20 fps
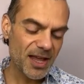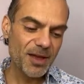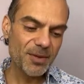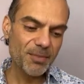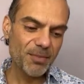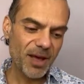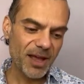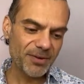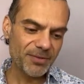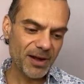
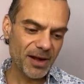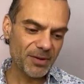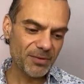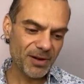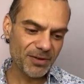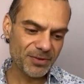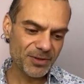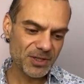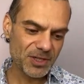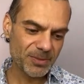My re-
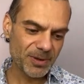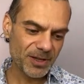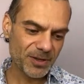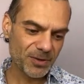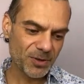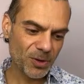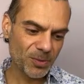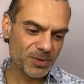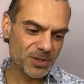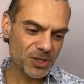reference tobacco
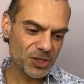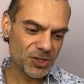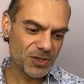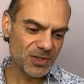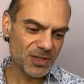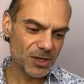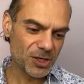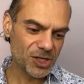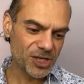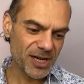compositions
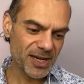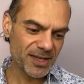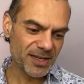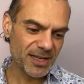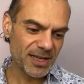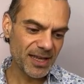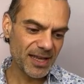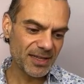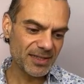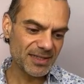are
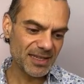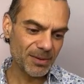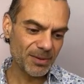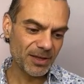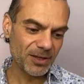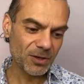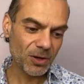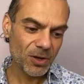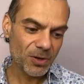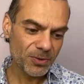Chergui and
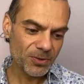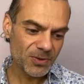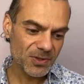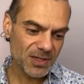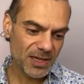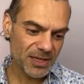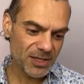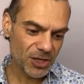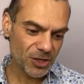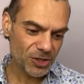Tabagrande,
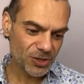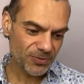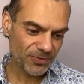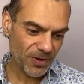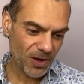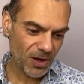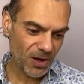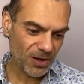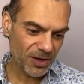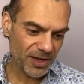says
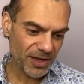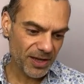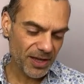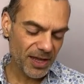Ashfaq.